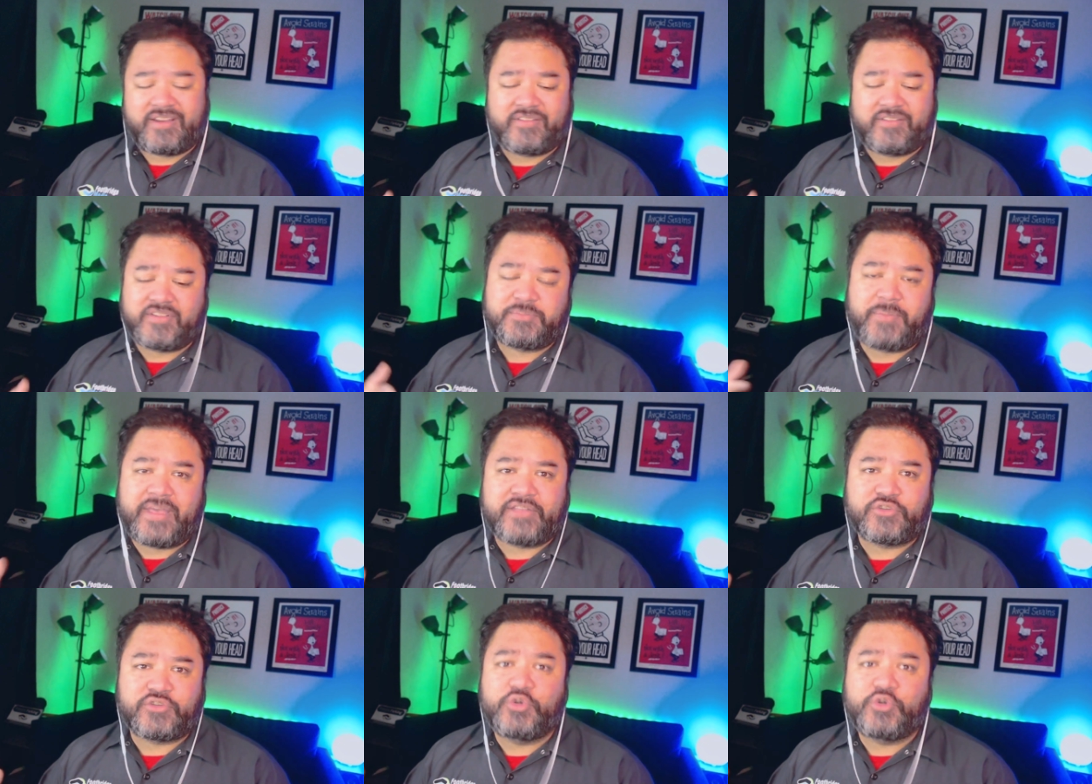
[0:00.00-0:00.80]
kind of
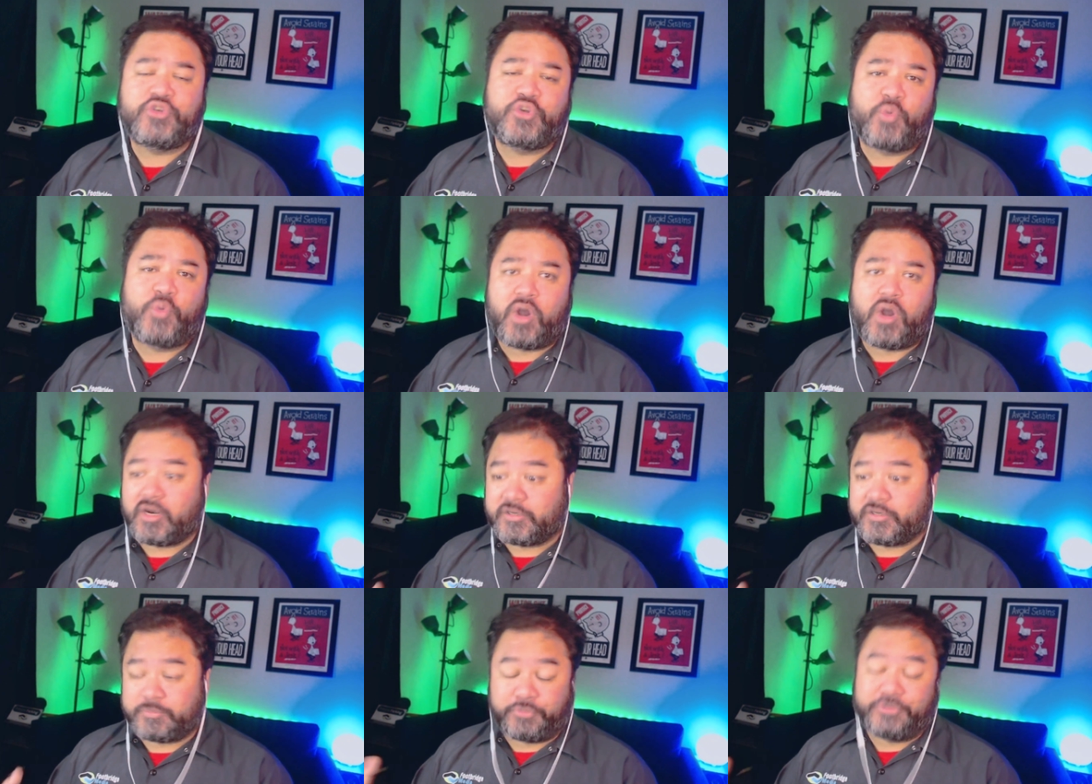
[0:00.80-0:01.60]
explains who you are.
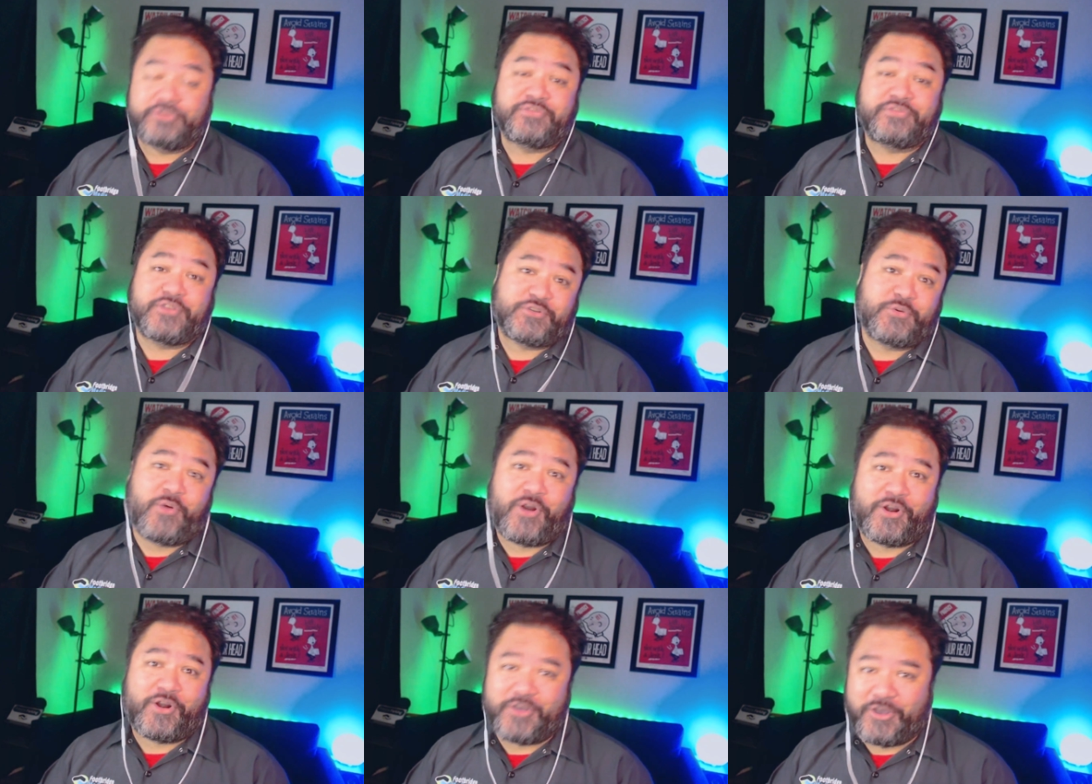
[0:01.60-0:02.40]
It proves that you
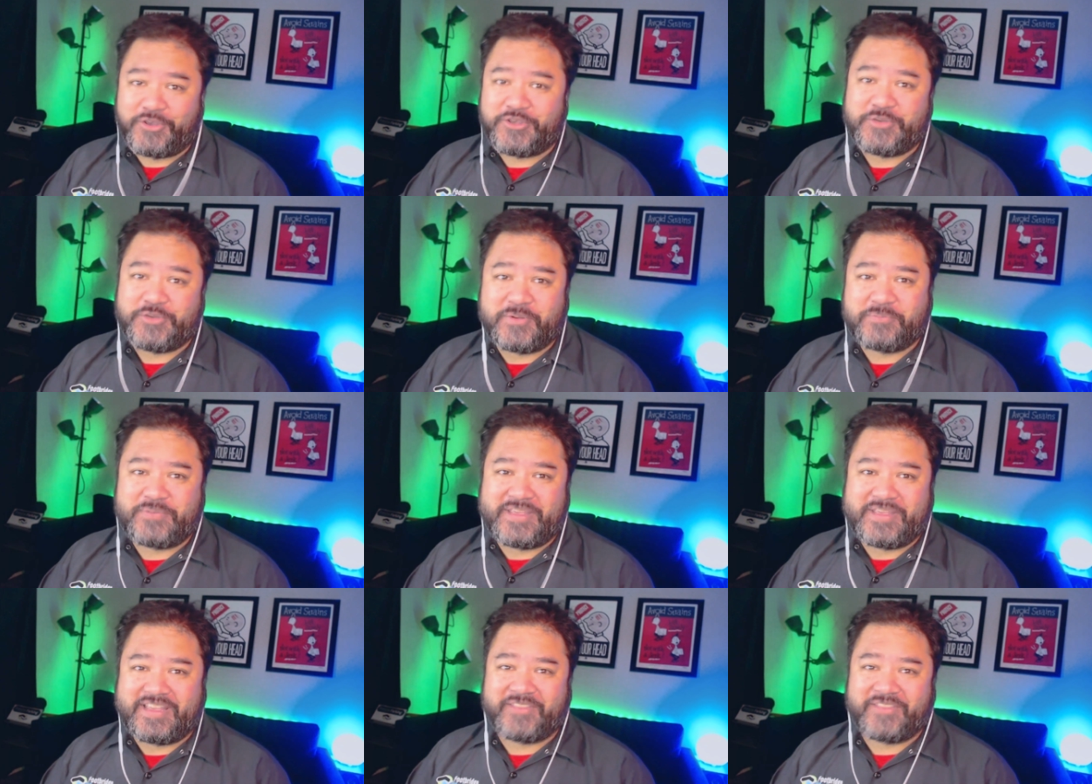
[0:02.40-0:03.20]
are a human
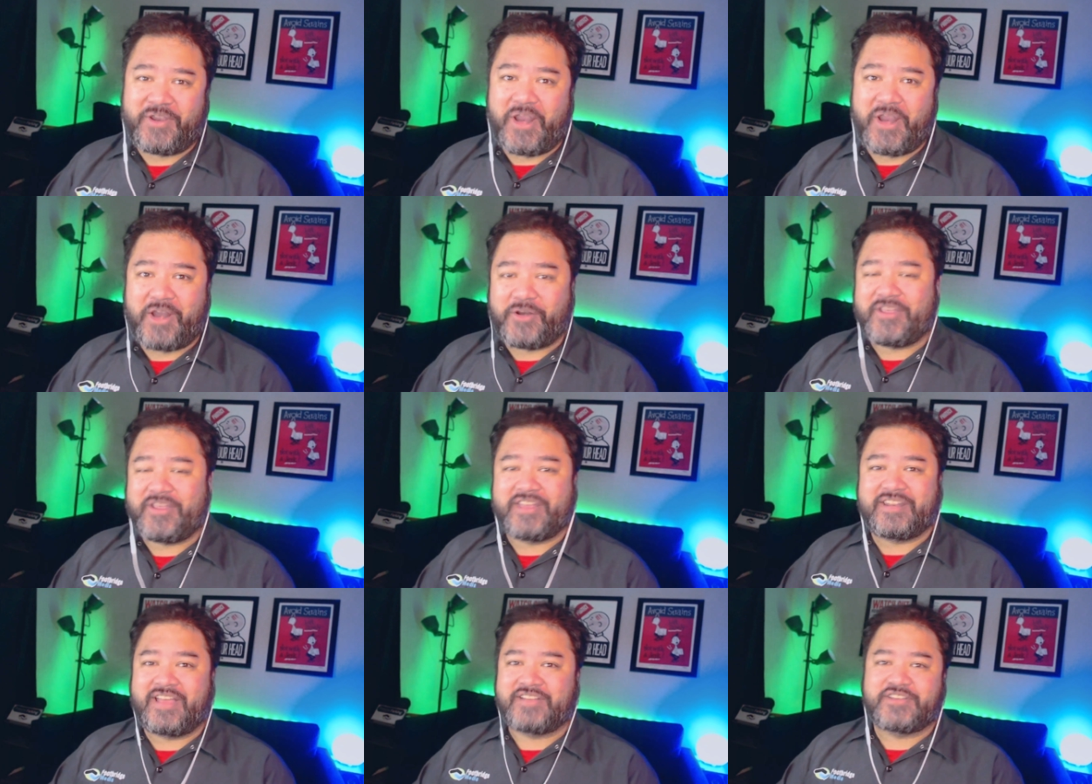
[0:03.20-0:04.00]
being in the area
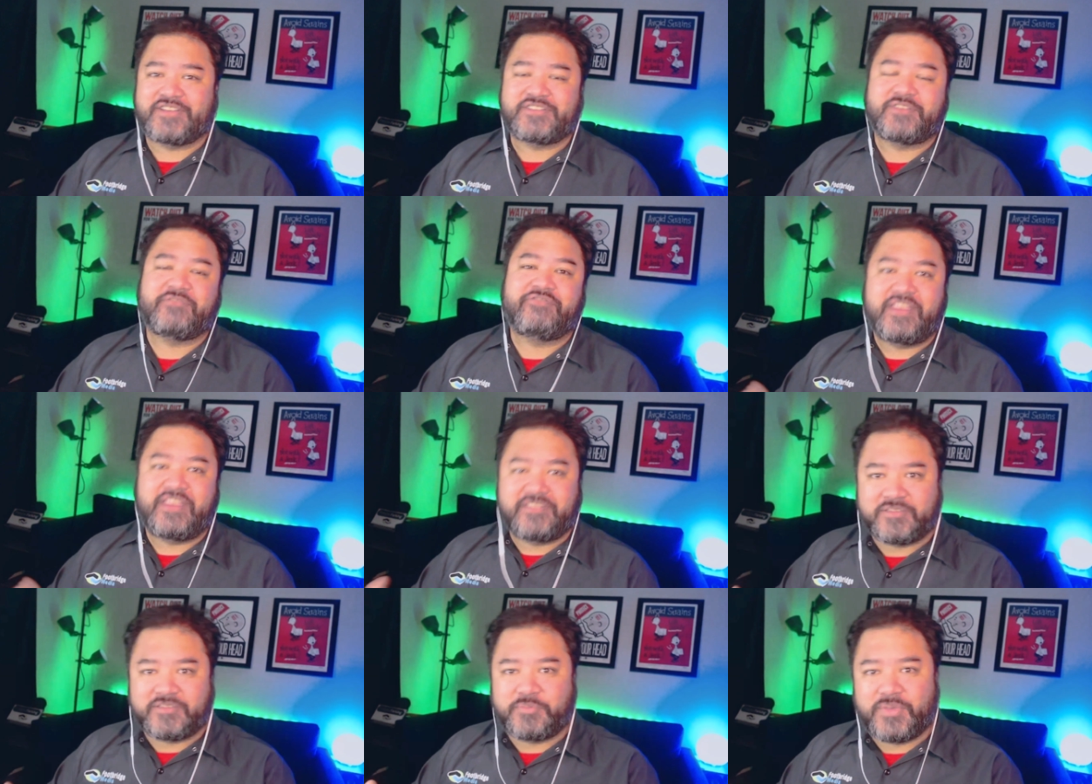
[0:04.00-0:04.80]
and not just some
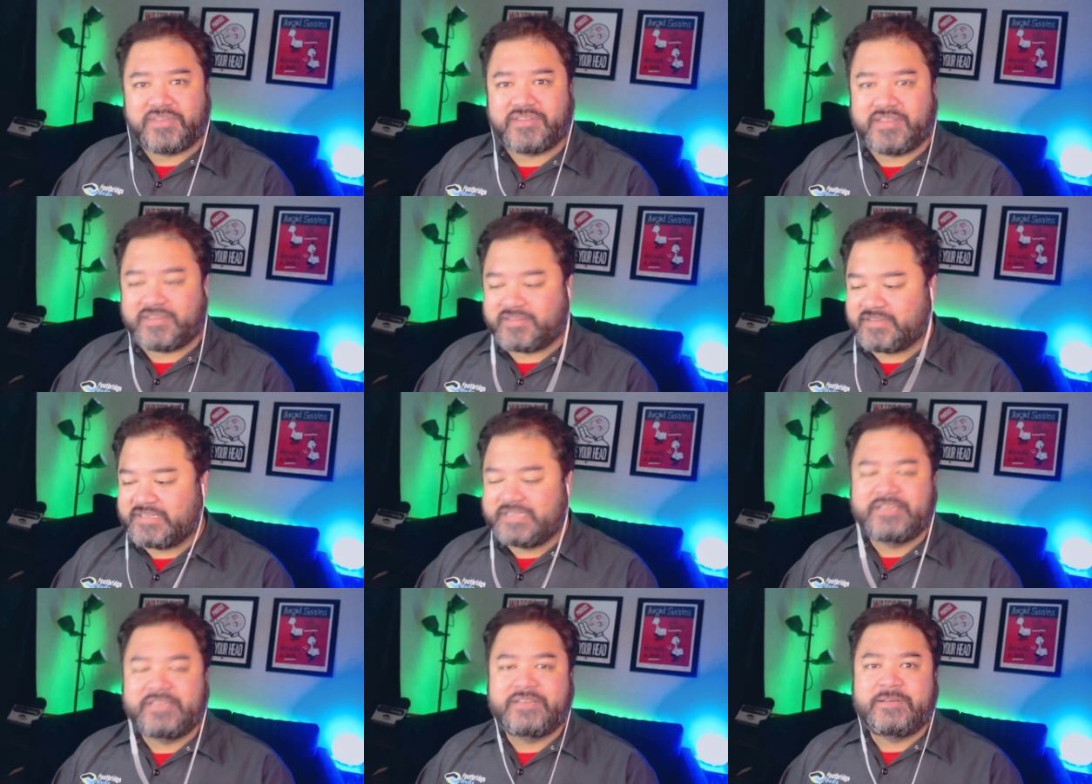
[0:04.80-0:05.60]
faceless business
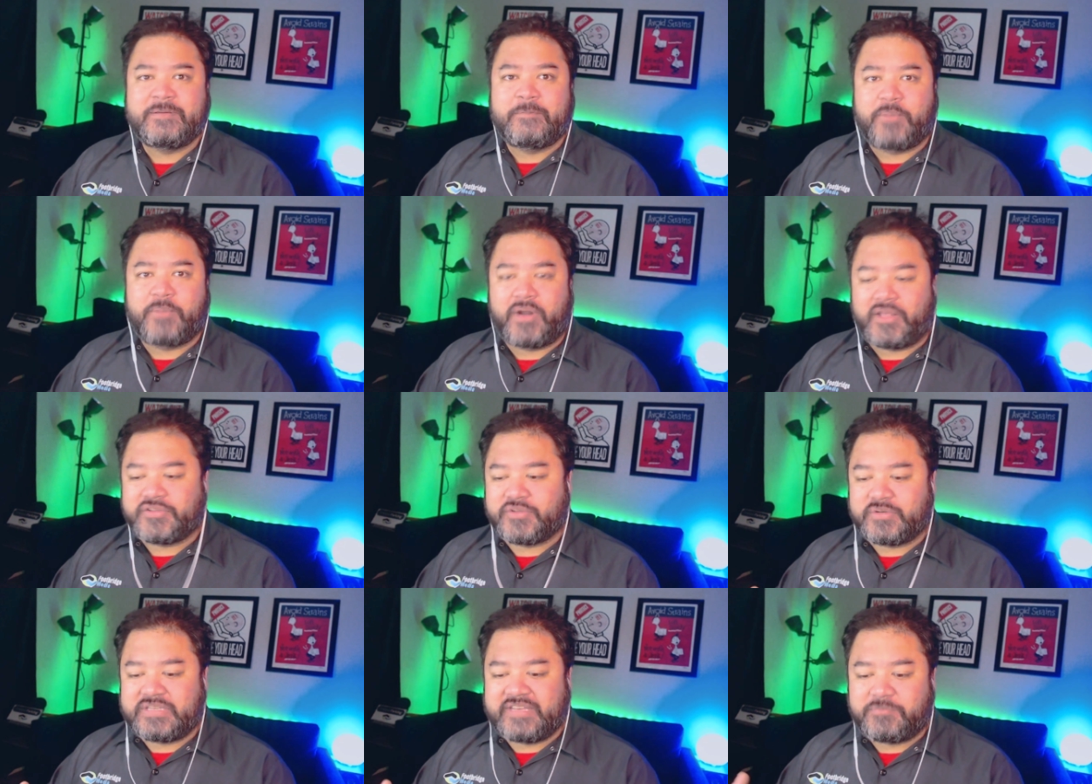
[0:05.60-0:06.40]
but also
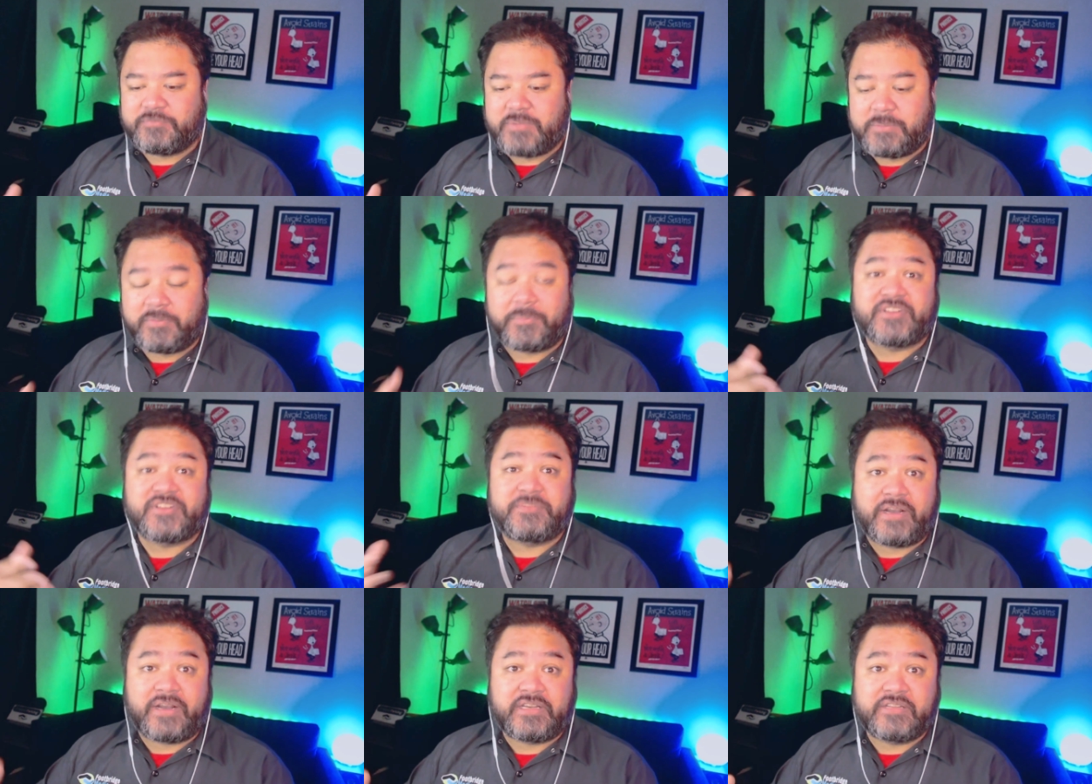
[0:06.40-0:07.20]
it gives people
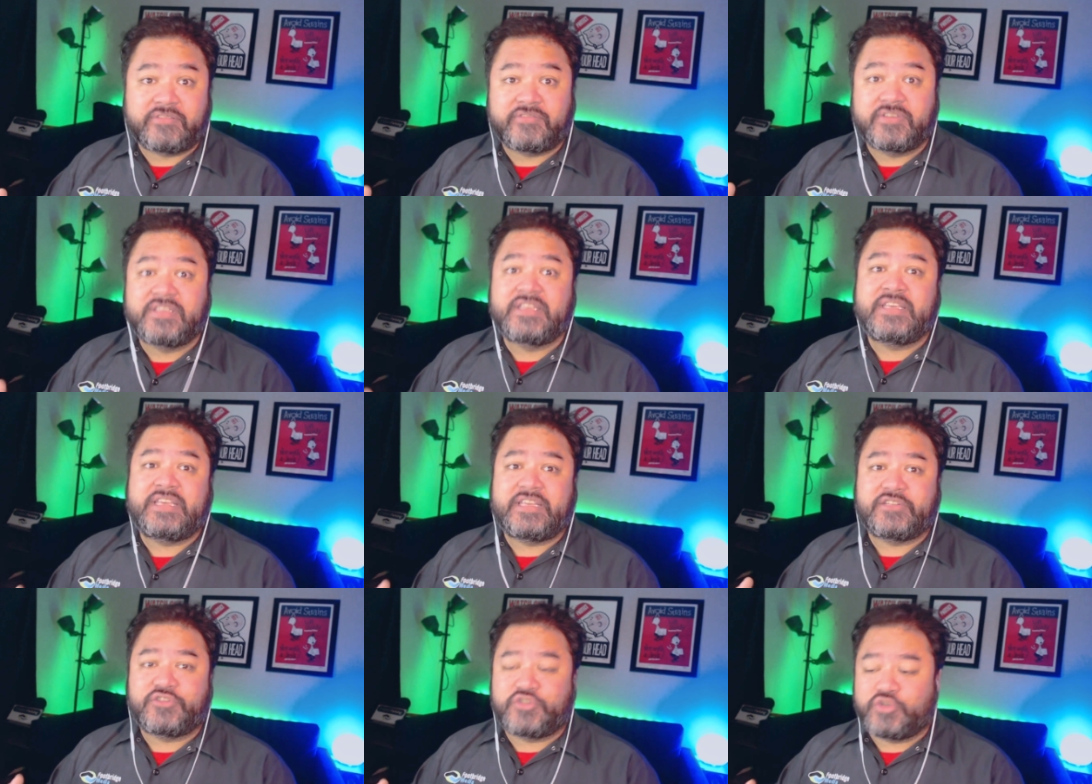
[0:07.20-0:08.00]
perspective
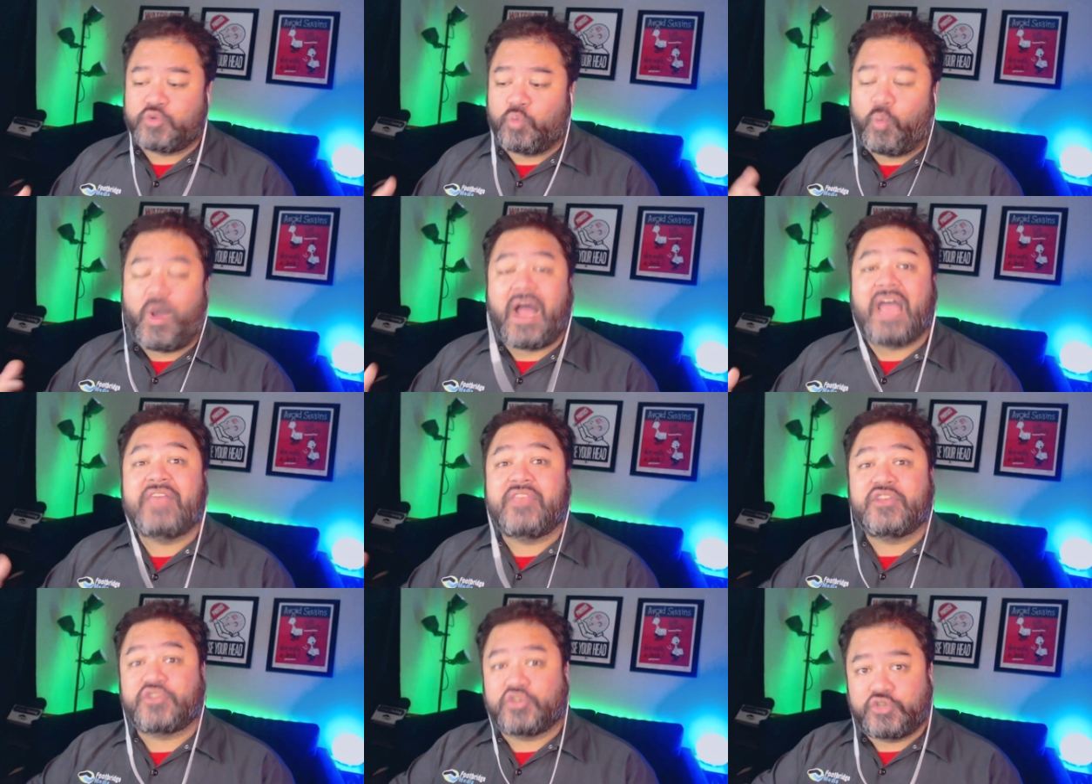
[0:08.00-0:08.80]
into why
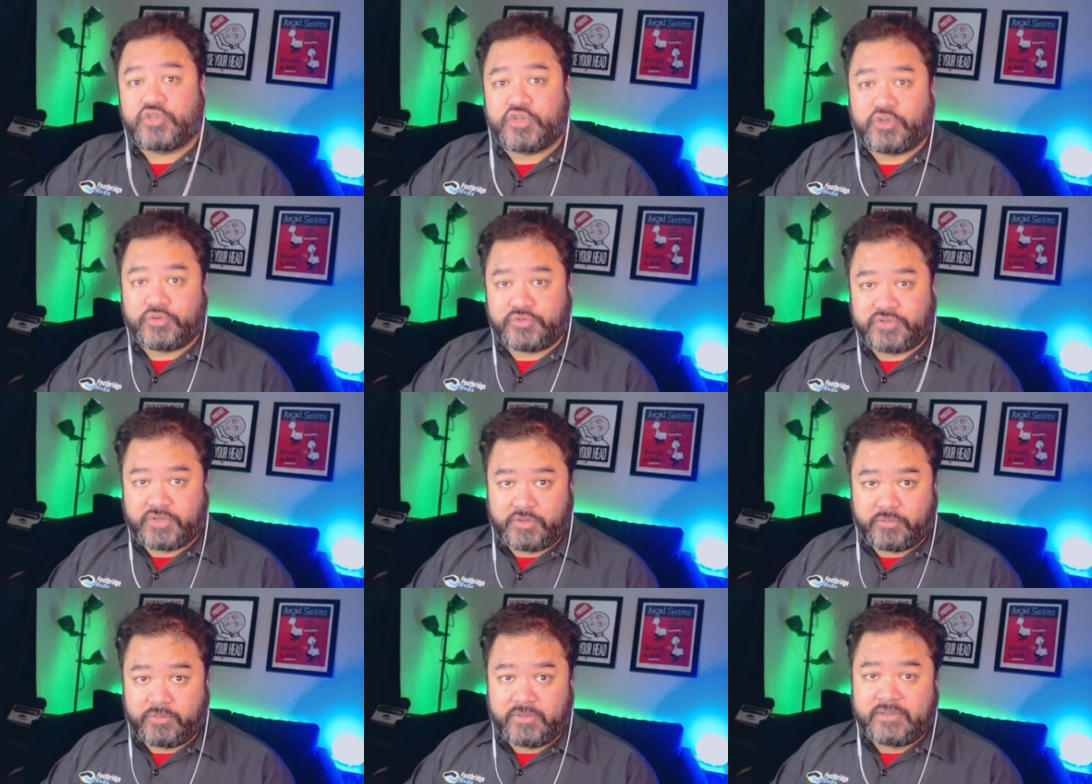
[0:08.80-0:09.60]
they should choose
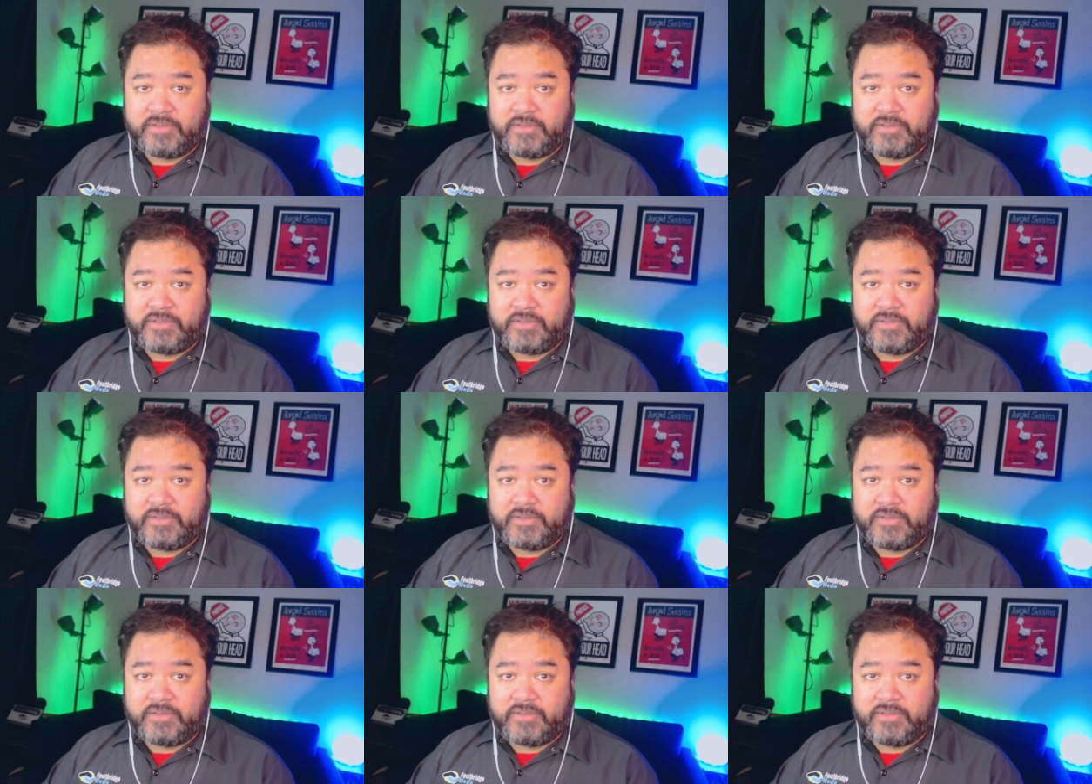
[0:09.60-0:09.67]
you.